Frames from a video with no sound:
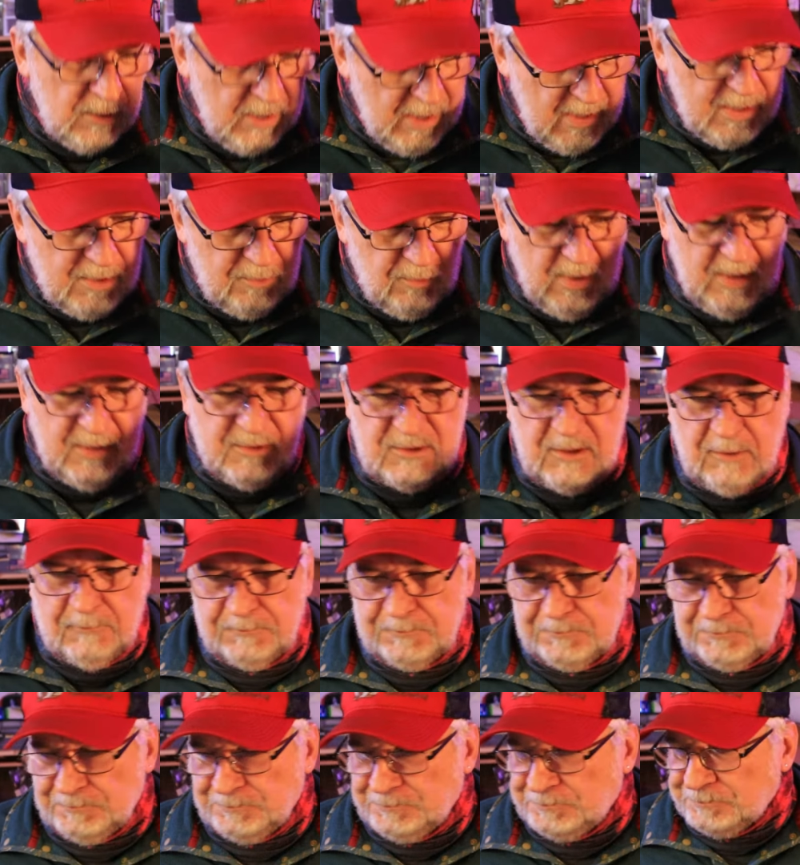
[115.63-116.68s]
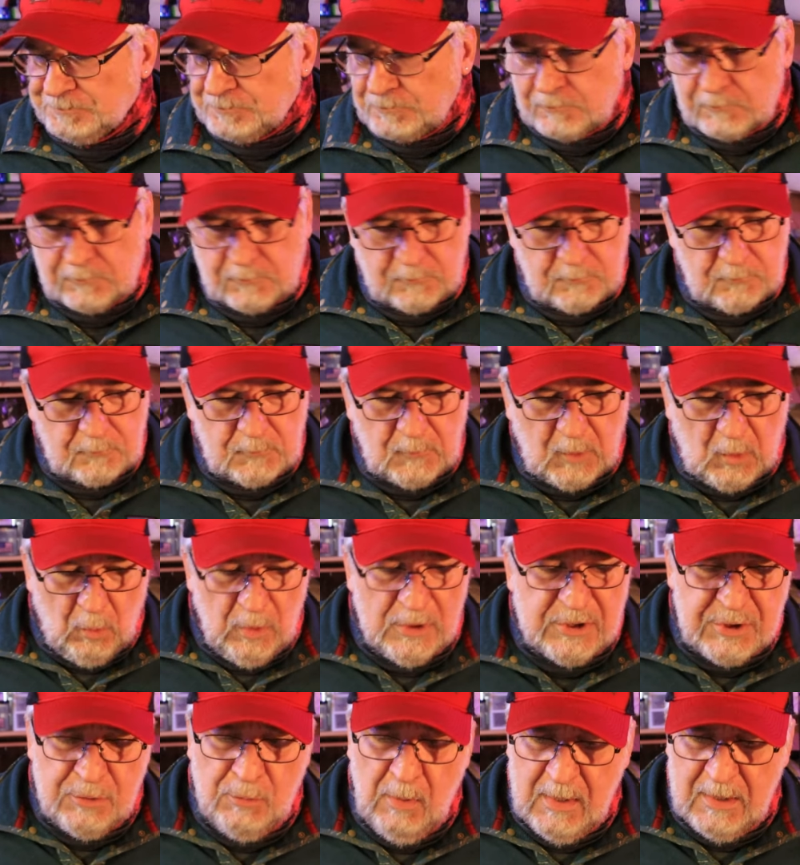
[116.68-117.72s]
Anyways,
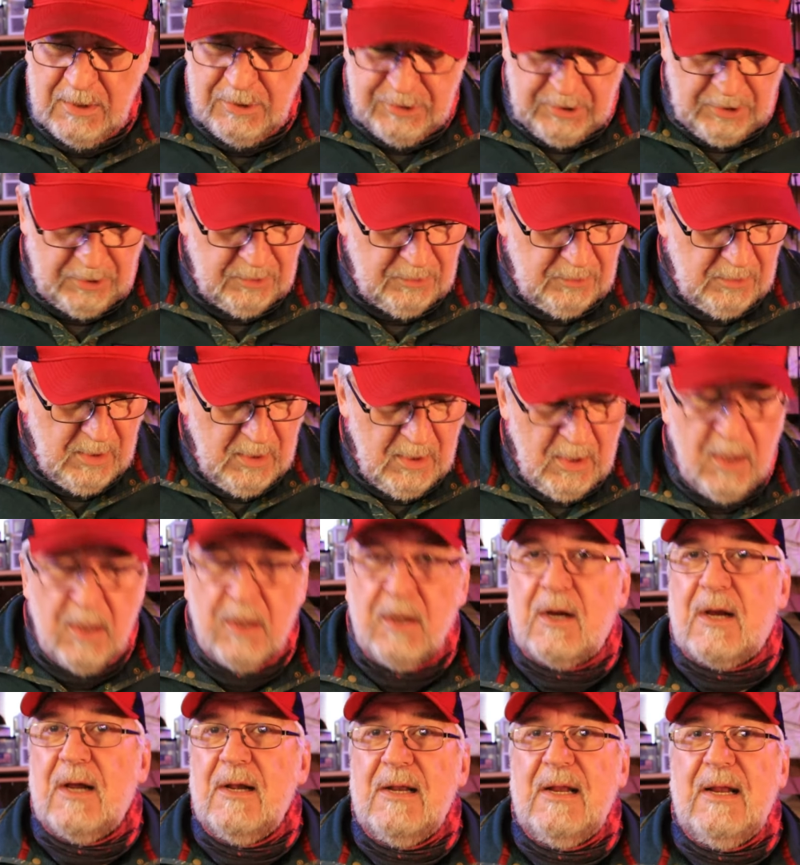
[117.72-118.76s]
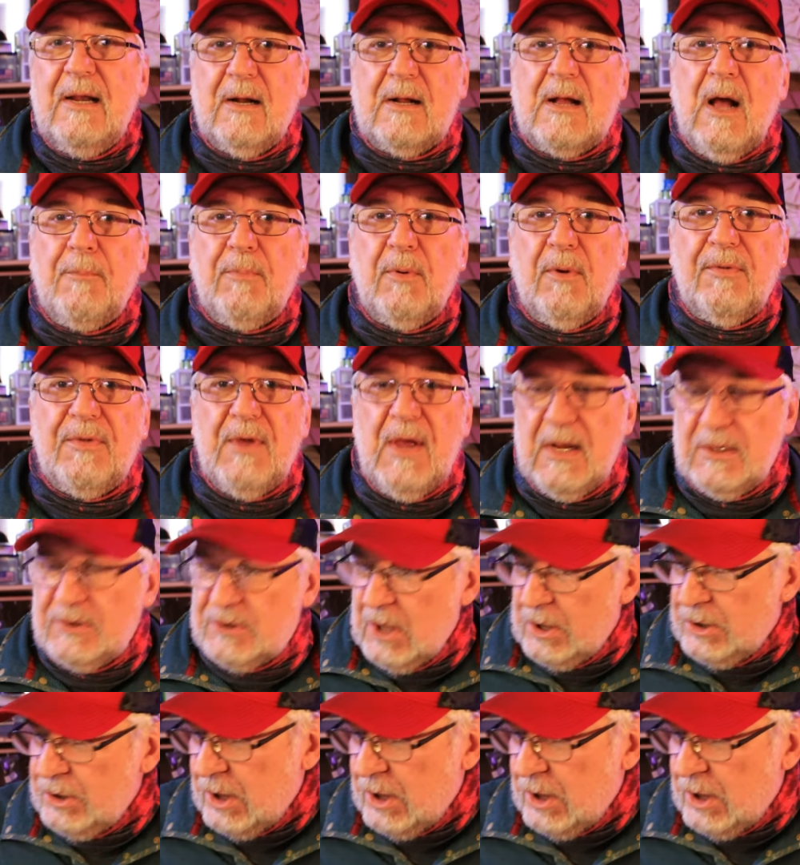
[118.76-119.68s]
what you wanna do, you're gonna need a couple of things.